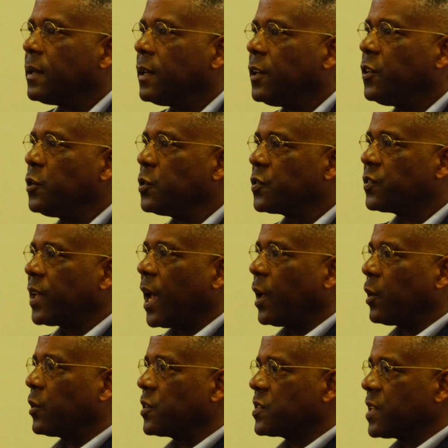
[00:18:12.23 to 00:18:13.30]
Either you stand
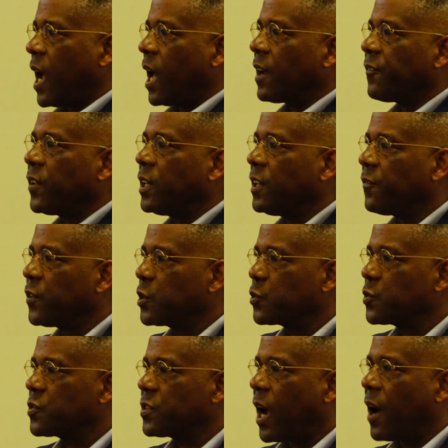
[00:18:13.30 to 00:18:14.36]
on the side of
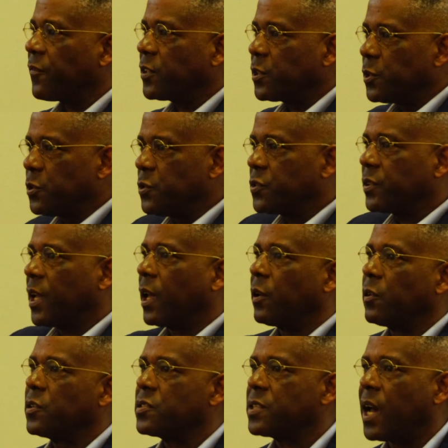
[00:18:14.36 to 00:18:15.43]
individual sovereignty or you stand
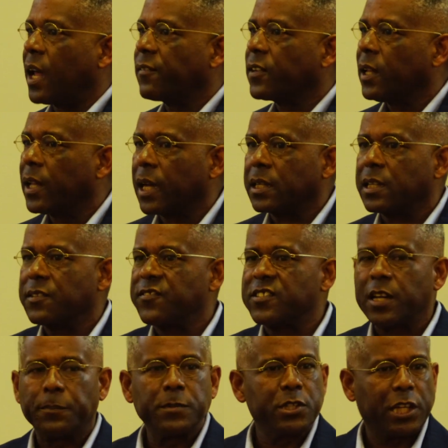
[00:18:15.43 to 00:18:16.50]
on the side of collective
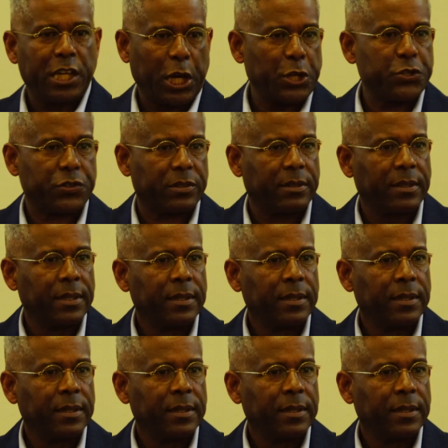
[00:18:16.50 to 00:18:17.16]
subjugation.